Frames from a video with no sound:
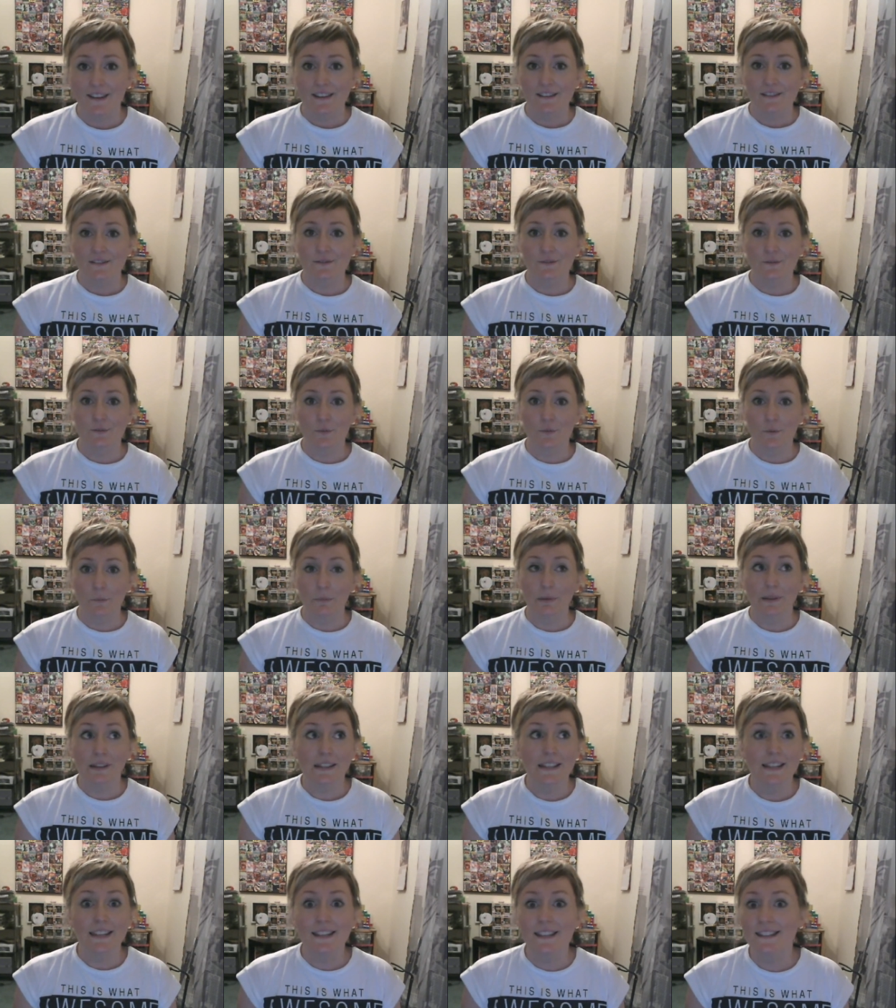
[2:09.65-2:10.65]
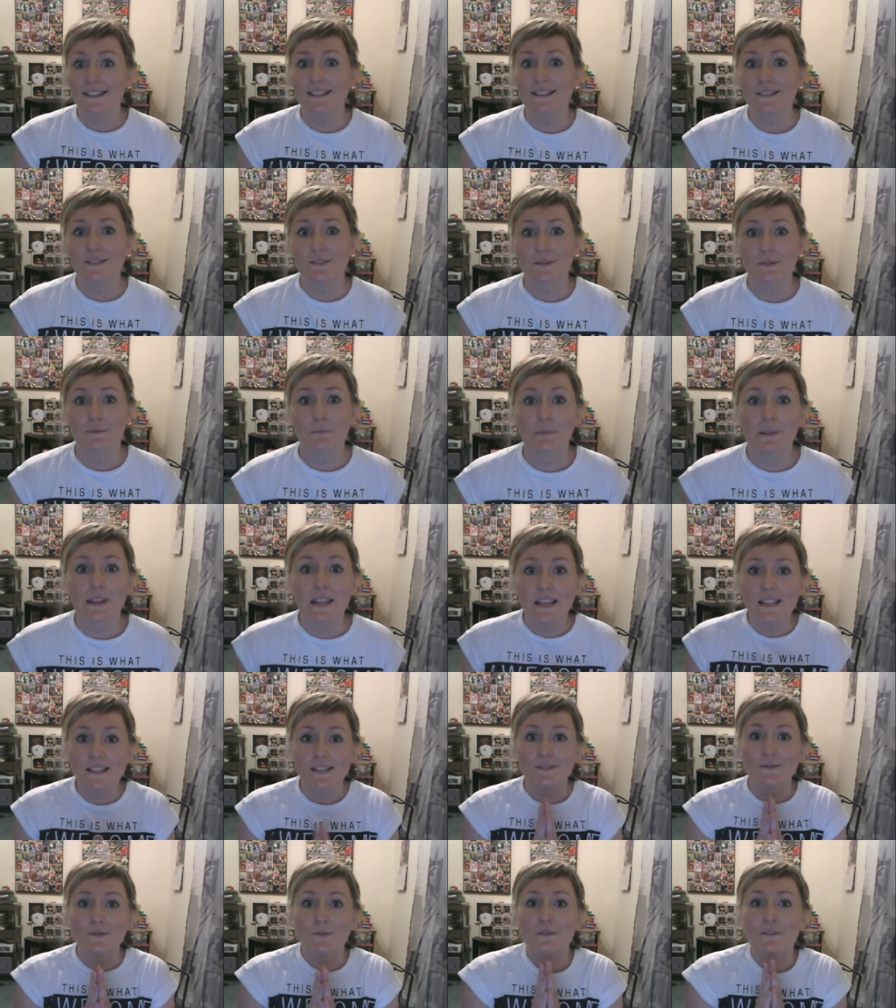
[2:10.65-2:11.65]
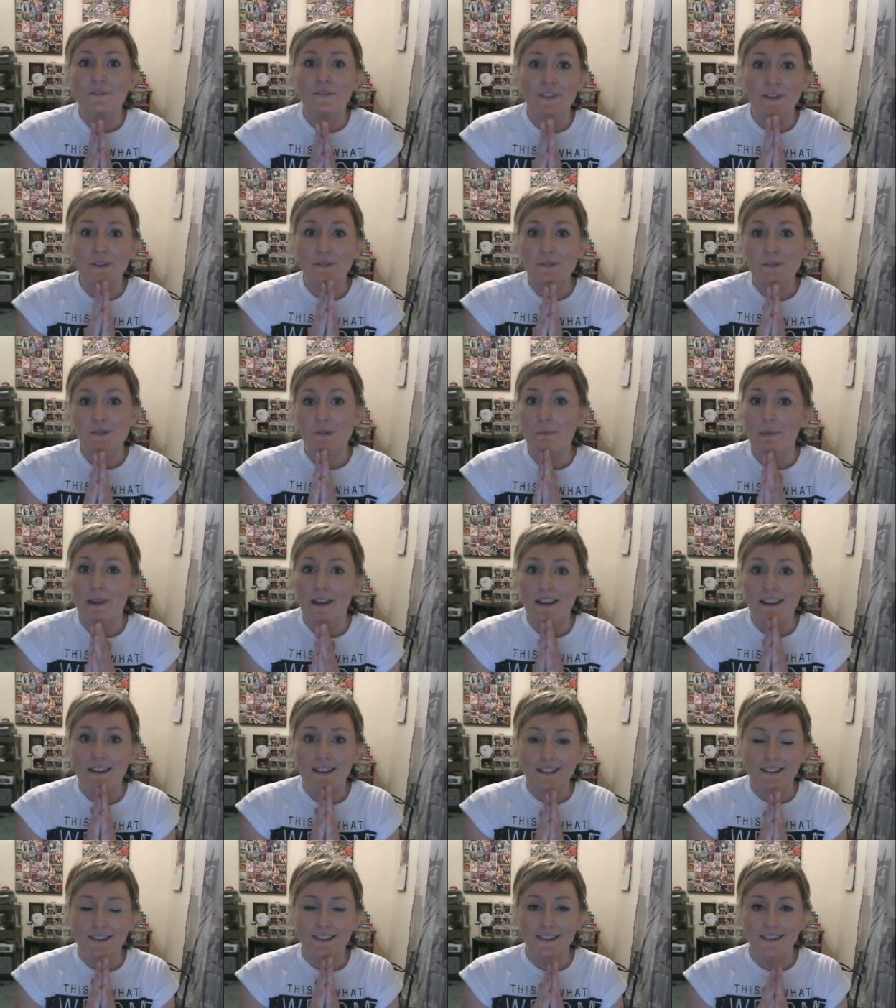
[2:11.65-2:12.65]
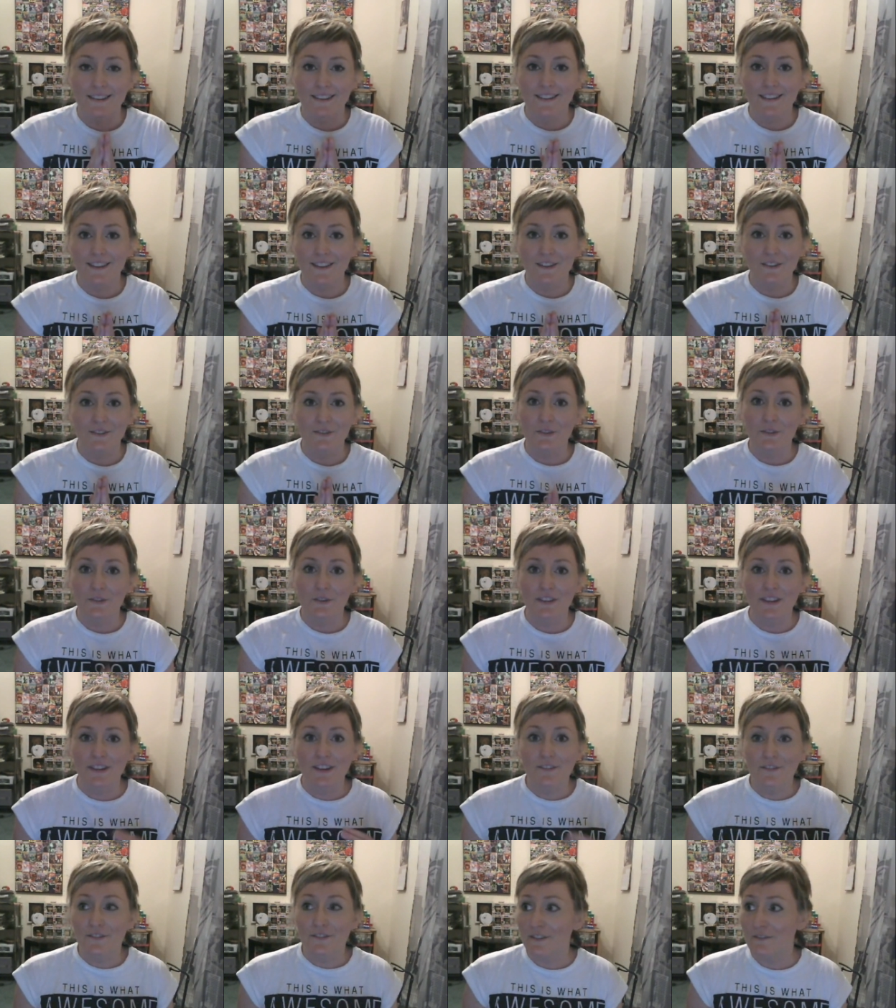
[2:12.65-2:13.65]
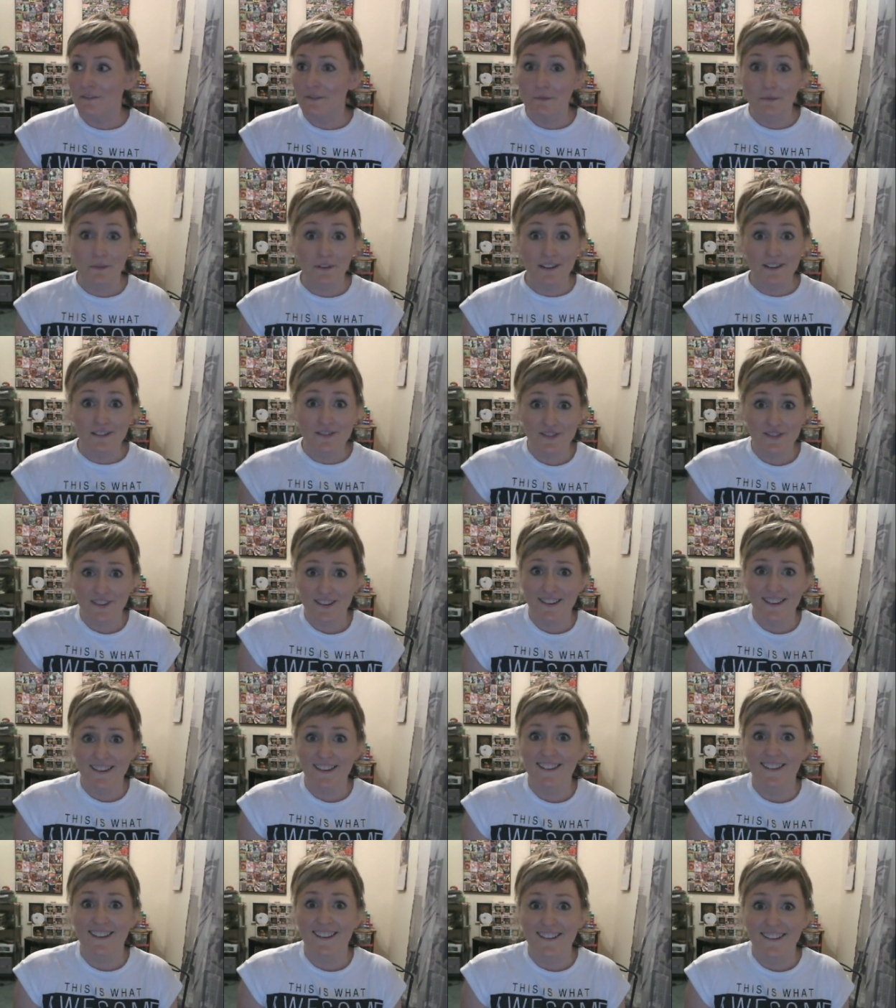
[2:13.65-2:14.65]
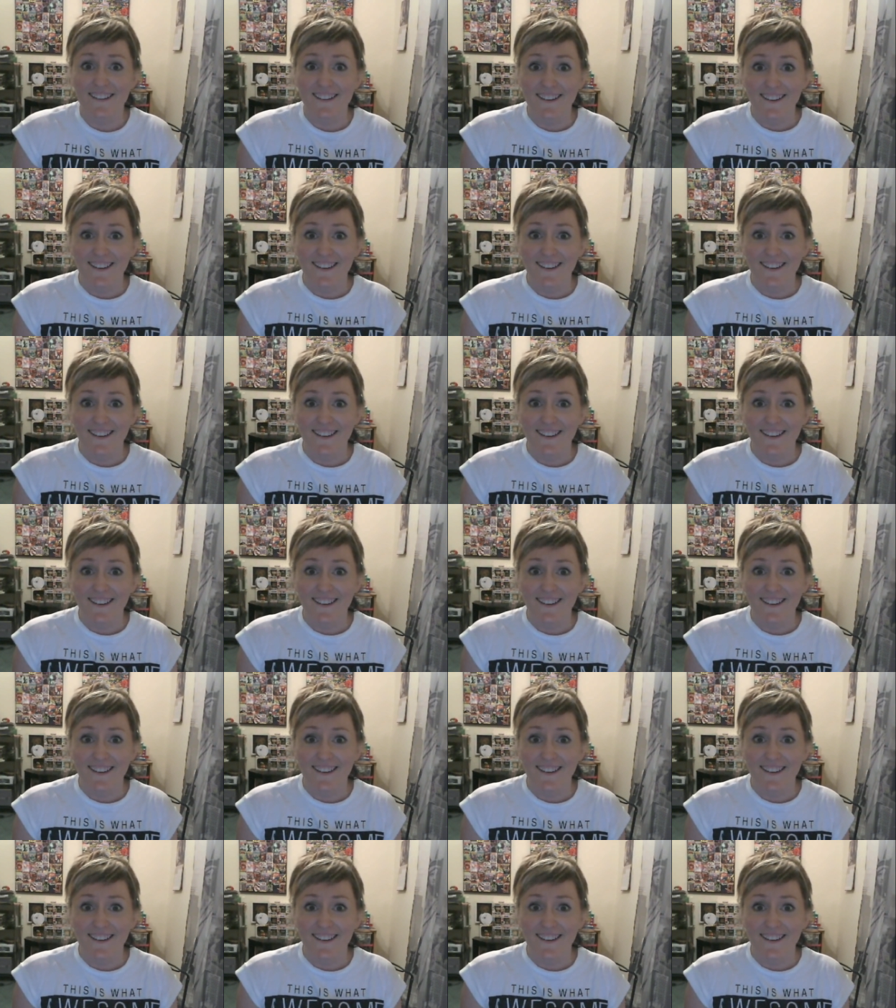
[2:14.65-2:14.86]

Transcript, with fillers: So please, please don't feel so bad that you're not there for everyone because you are.